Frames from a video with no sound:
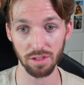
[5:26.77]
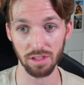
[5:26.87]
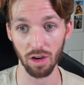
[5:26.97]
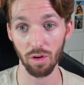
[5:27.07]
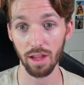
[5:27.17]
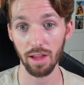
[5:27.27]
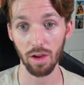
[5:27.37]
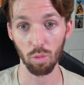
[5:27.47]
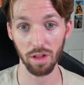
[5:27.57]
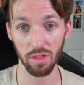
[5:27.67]
So
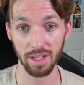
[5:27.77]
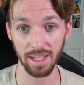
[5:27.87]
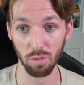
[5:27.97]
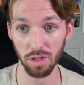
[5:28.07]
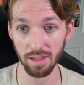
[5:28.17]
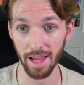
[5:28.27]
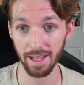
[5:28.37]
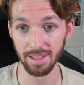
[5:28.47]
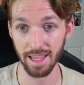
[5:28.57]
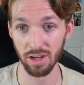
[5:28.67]
one of the things that I really
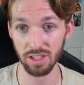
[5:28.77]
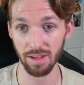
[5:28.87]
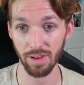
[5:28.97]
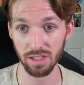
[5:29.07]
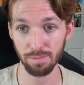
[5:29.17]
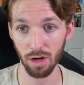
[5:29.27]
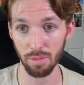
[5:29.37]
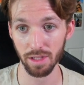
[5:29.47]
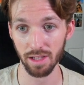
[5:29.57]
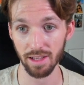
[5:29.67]
like is the energy efficient
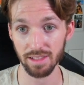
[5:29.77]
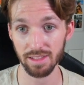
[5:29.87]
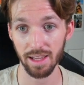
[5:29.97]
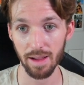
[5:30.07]
part, because